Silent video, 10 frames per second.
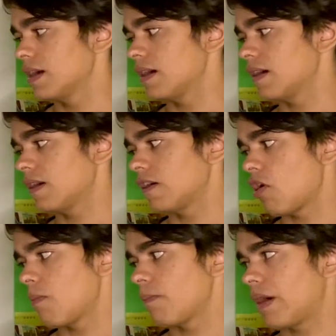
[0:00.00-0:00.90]

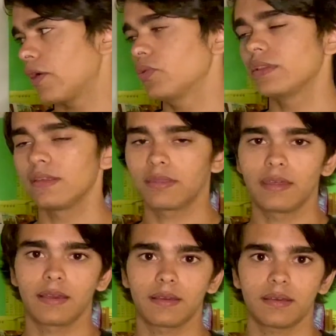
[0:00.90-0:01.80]
I really
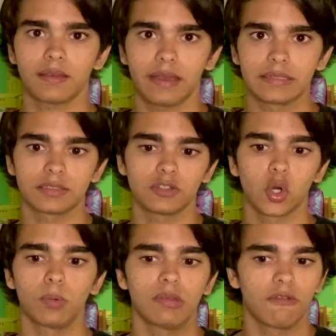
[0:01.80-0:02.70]
think as a
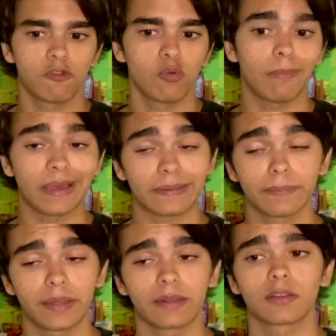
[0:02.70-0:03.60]
global level we might be
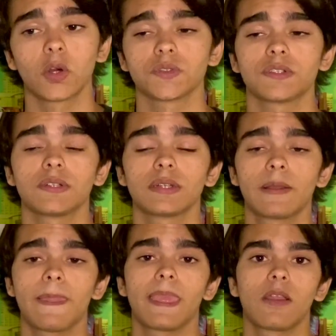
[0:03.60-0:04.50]
getting closer,
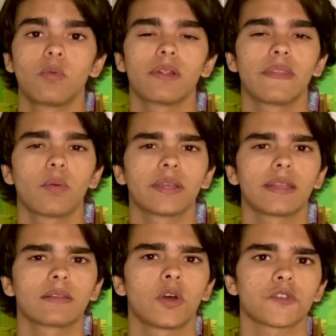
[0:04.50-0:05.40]
we're
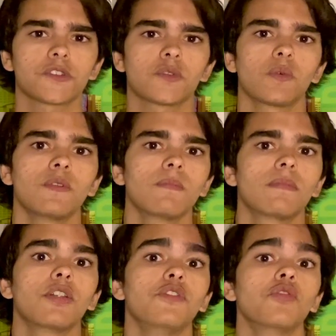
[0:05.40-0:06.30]
getting closer to a
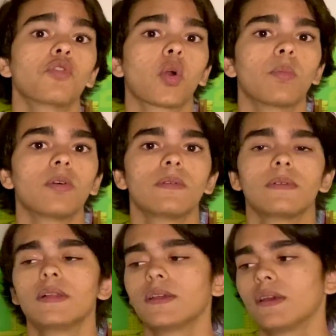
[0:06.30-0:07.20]
new normal.
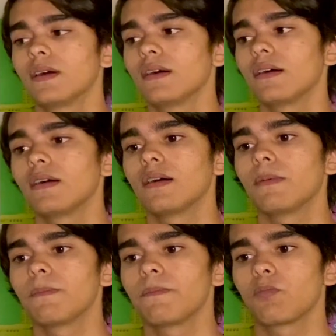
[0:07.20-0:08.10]

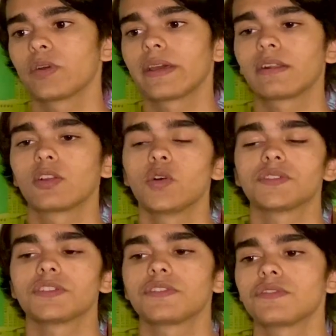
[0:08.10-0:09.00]
We're getting
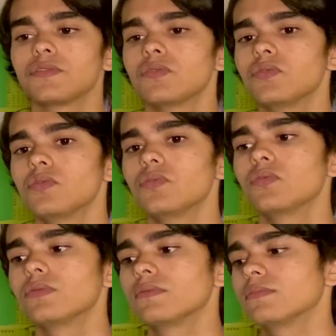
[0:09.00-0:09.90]
closer
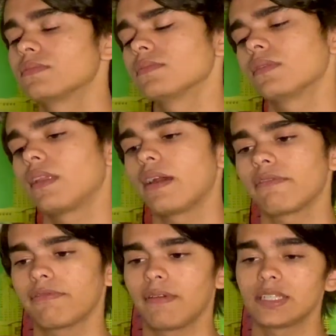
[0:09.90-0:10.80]
to
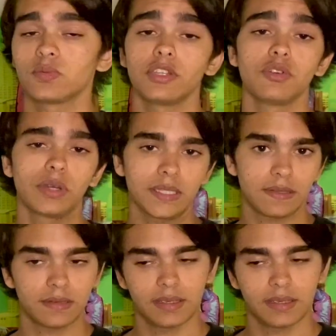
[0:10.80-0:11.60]
life as we knew it.